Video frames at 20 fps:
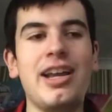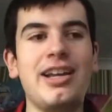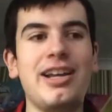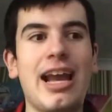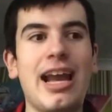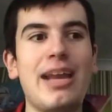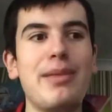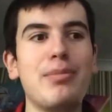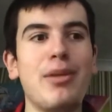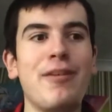
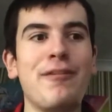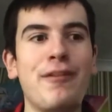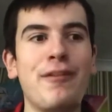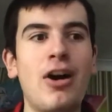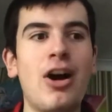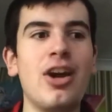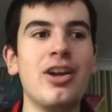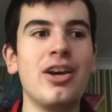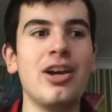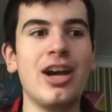hate my
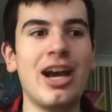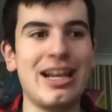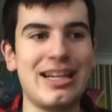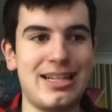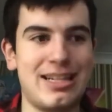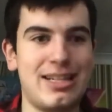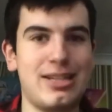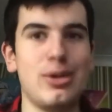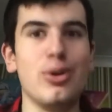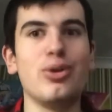father, I
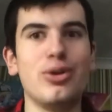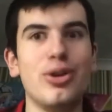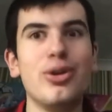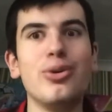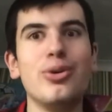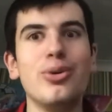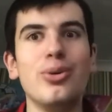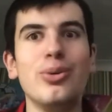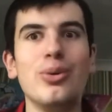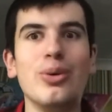still
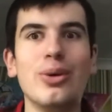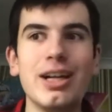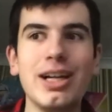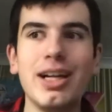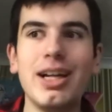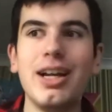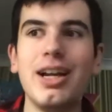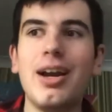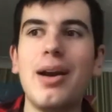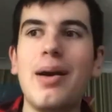do,
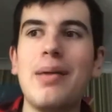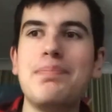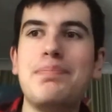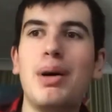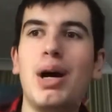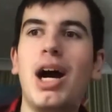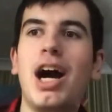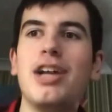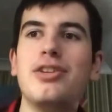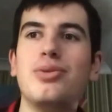
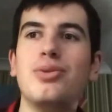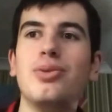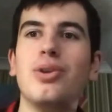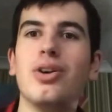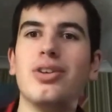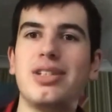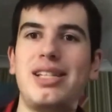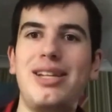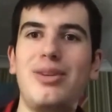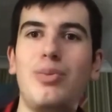but I do
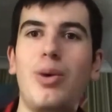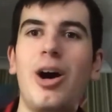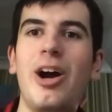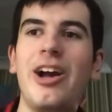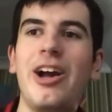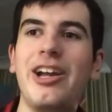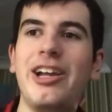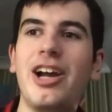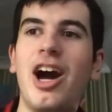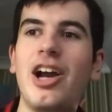not see
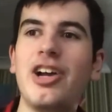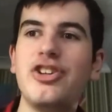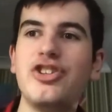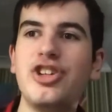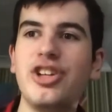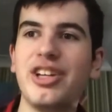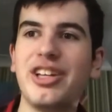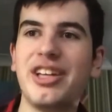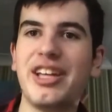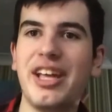why I
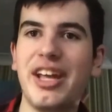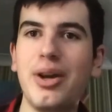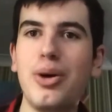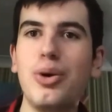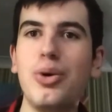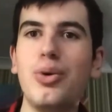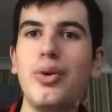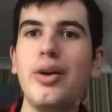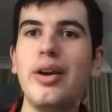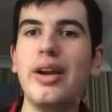should
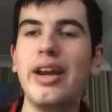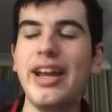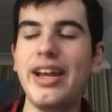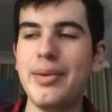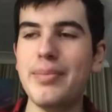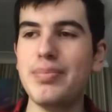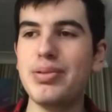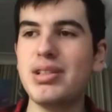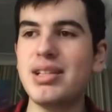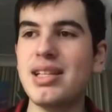kill
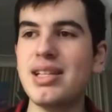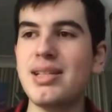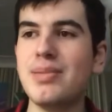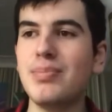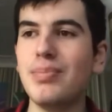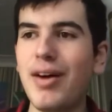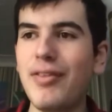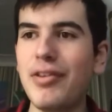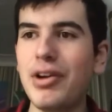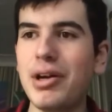Empress's
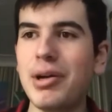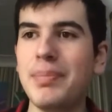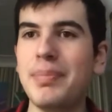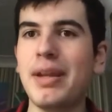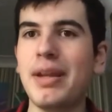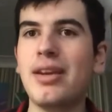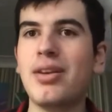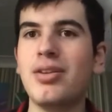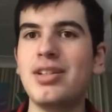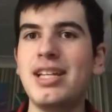mother
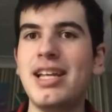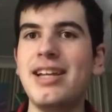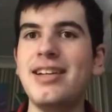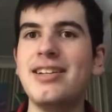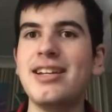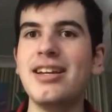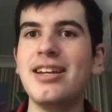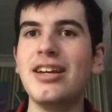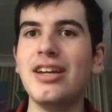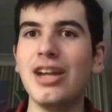because he
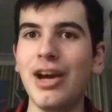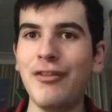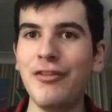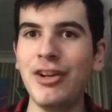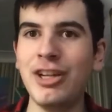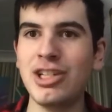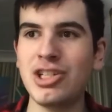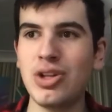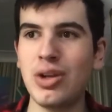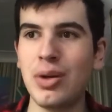did
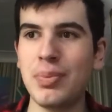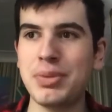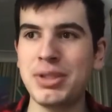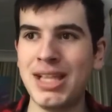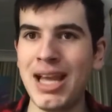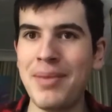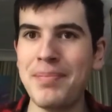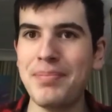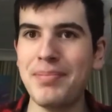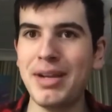nothing to
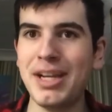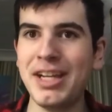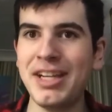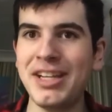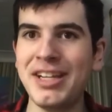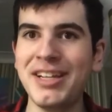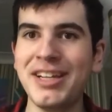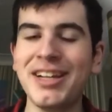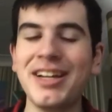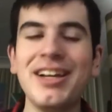upset me.